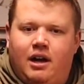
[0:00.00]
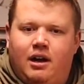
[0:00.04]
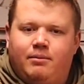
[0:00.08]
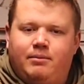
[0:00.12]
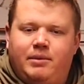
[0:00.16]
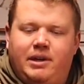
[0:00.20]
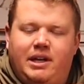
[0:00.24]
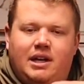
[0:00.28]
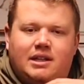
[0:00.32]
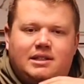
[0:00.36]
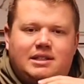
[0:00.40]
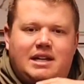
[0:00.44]

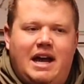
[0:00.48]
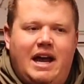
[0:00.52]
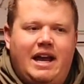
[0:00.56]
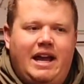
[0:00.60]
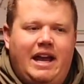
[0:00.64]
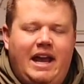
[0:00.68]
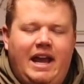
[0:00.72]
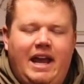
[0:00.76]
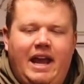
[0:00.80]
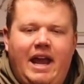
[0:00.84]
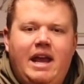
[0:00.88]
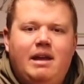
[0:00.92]
because I
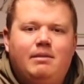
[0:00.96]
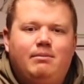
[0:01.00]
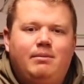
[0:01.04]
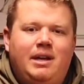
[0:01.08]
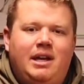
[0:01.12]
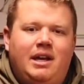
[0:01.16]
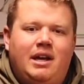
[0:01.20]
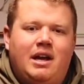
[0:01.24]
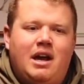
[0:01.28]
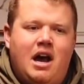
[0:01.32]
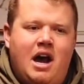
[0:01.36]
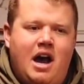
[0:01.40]
hate
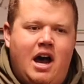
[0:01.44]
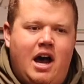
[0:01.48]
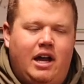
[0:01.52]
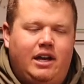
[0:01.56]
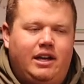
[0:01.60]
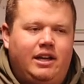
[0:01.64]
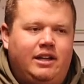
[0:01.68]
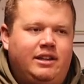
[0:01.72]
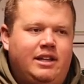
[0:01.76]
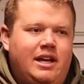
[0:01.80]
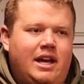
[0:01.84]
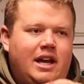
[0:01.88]
being
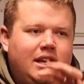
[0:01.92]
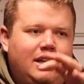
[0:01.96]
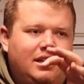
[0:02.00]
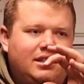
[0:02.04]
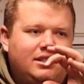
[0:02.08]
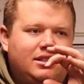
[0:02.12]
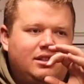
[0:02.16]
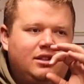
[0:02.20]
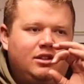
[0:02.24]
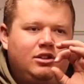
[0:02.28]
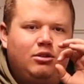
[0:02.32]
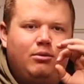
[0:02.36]
hot, and that
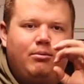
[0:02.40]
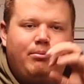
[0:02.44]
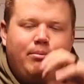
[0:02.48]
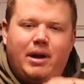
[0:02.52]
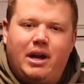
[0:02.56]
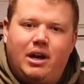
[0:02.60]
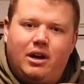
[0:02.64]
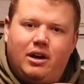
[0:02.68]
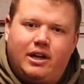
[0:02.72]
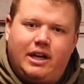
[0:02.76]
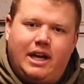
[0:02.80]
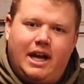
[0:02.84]
is the new
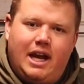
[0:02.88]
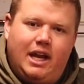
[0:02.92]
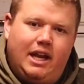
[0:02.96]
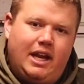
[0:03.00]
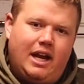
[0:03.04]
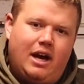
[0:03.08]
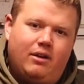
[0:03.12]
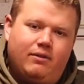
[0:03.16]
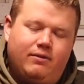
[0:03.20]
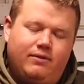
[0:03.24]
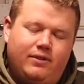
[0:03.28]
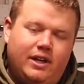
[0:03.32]

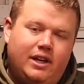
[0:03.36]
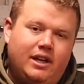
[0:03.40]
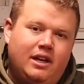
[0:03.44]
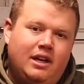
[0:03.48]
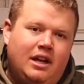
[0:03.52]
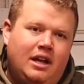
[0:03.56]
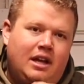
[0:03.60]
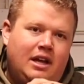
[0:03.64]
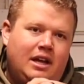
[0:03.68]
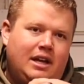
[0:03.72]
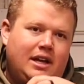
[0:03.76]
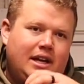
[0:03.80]
Barricade Outfit.
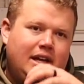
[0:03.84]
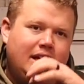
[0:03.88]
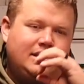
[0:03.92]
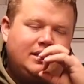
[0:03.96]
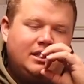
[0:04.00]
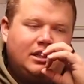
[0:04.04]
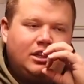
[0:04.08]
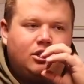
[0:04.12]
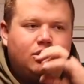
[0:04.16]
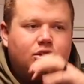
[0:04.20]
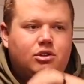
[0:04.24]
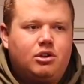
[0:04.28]

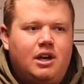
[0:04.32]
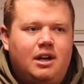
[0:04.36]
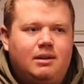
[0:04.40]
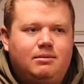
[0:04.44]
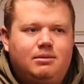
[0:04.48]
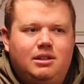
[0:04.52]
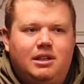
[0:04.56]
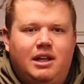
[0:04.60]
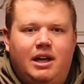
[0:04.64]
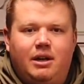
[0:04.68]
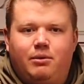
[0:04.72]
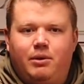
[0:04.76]
It's
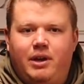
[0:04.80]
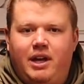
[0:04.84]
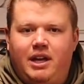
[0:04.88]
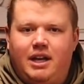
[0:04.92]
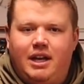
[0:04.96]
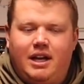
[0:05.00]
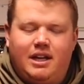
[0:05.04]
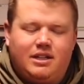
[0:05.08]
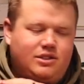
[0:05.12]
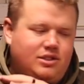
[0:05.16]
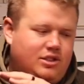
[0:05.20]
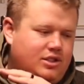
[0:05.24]
incredibly
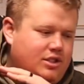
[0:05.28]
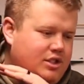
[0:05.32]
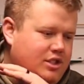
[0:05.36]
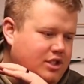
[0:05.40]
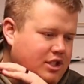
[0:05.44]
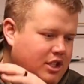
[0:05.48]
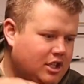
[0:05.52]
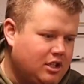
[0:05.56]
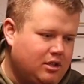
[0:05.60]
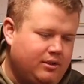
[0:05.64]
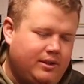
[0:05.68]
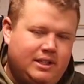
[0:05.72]
lightweight. It has
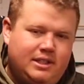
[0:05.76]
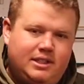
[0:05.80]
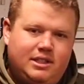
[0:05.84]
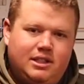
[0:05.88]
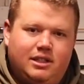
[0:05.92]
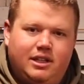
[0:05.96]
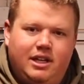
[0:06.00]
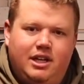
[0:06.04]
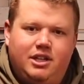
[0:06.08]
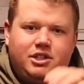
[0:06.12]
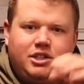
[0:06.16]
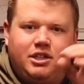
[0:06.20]
0
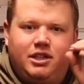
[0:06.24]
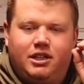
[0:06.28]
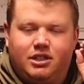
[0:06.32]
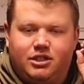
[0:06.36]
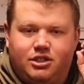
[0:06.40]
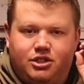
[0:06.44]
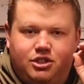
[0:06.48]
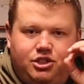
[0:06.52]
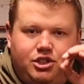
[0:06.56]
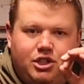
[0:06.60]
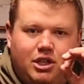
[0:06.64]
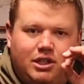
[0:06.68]
insulation. It
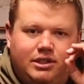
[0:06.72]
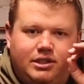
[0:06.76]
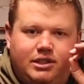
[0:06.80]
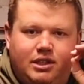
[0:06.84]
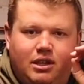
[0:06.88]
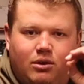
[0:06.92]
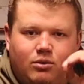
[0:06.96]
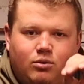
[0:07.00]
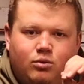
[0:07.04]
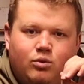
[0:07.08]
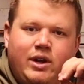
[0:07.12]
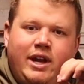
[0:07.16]
is just
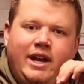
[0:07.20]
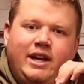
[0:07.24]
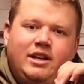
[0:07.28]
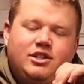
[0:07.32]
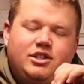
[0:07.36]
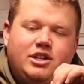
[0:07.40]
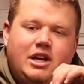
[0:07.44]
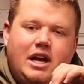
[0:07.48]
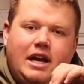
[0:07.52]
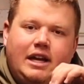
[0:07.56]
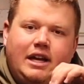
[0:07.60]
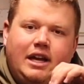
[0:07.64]
a
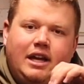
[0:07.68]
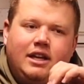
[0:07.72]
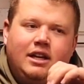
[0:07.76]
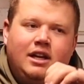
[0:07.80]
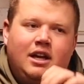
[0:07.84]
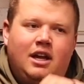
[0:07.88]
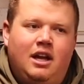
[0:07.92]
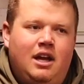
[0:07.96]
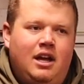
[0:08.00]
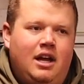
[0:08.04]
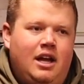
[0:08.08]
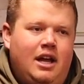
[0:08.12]
rain
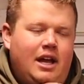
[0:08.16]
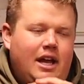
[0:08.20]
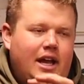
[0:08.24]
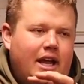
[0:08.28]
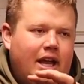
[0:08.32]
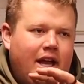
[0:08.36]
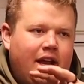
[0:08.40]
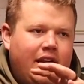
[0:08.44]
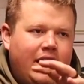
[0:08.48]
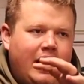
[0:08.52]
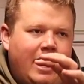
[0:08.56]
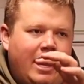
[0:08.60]
jacket,
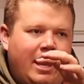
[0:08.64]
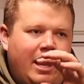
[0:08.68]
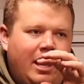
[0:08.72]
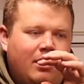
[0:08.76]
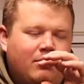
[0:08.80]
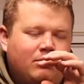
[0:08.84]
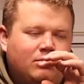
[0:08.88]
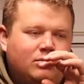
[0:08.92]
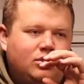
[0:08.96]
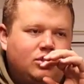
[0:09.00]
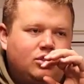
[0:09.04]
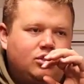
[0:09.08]
and I
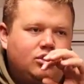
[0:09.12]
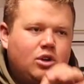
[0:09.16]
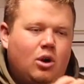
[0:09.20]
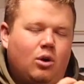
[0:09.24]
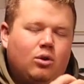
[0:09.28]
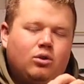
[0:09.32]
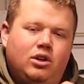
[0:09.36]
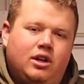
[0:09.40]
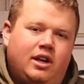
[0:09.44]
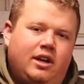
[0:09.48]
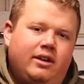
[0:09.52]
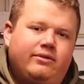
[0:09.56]
am
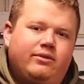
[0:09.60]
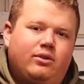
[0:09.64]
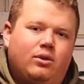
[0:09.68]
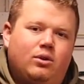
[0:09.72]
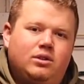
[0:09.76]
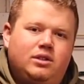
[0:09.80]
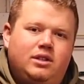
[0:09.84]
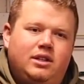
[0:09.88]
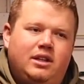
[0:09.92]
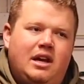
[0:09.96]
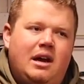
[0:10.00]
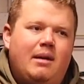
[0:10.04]
so looking
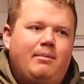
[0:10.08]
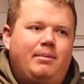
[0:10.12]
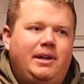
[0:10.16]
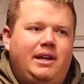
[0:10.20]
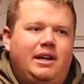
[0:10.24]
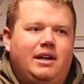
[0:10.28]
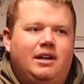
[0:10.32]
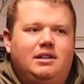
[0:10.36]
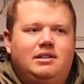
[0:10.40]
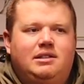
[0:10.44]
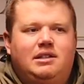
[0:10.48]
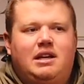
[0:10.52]
forward to that
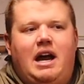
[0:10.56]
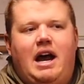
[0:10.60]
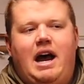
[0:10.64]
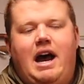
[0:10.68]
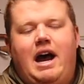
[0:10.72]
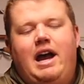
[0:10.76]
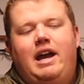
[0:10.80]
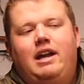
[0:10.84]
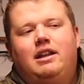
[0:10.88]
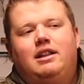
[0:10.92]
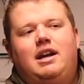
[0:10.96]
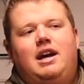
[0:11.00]
because
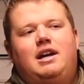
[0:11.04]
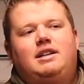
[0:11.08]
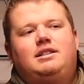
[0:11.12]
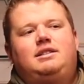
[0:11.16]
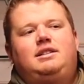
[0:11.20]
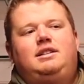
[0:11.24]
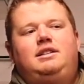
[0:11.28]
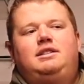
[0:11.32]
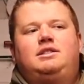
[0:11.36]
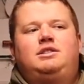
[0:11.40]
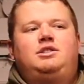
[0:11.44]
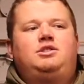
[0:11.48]
I
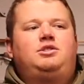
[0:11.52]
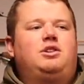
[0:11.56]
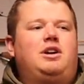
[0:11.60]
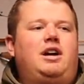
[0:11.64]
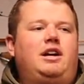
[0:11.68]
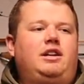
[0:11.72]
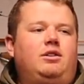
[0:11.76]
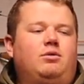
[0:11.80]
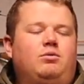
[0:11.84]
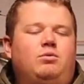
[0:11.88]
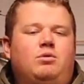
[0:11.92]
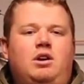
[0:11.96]
last season
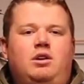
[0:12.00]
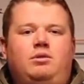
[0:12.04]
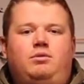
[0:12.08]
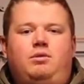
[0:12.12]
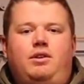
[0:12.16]
tried to run